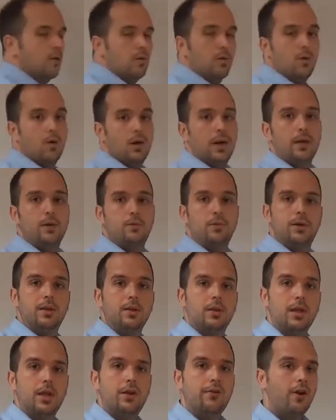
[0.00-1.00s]
all equal
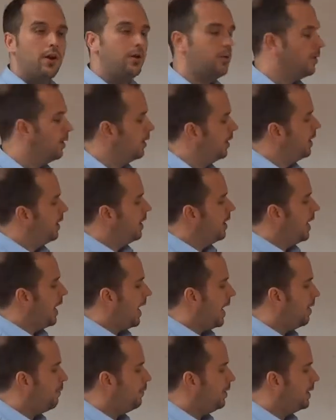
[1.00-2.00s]
to 0.
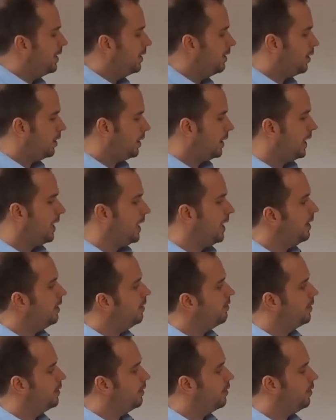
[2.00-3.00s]
And we can see
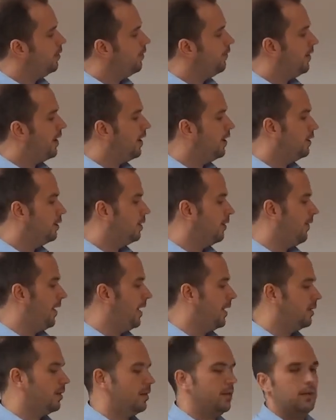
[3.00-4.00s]
the 2 values of
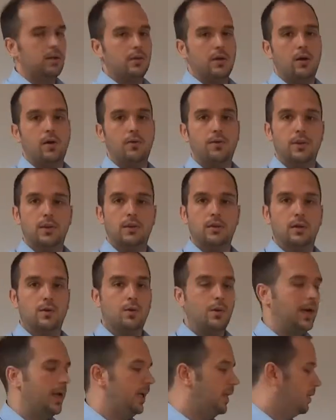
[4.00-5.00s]
x that solve this
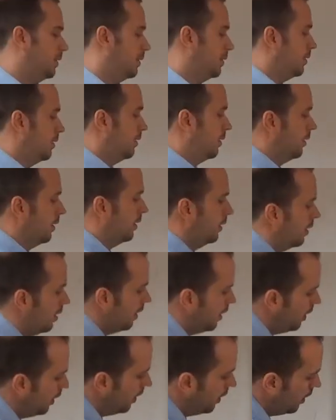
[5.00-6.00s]
equation.
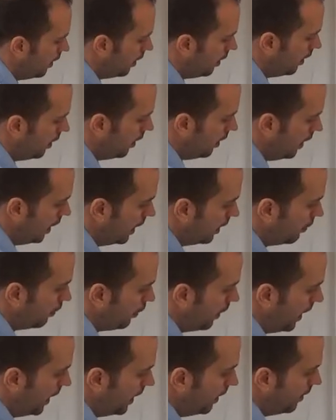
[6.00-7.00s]
It's
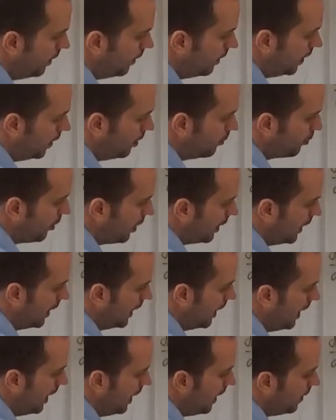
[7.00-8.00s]
when this bracket
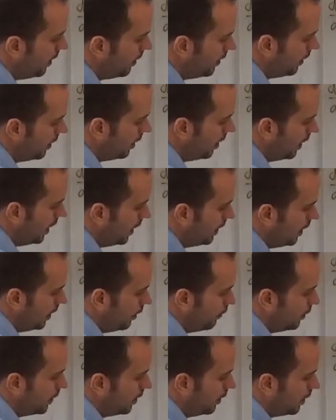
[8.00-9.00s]
here is
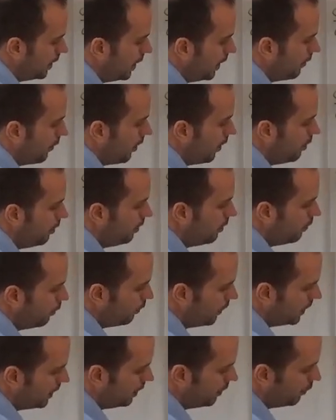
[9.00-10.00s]
equal to 0,
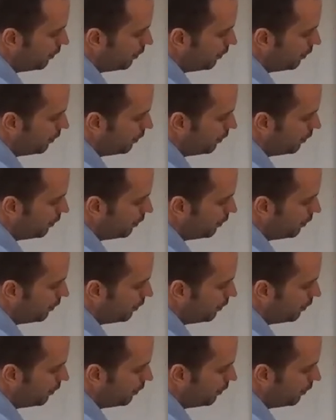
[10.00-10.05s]
which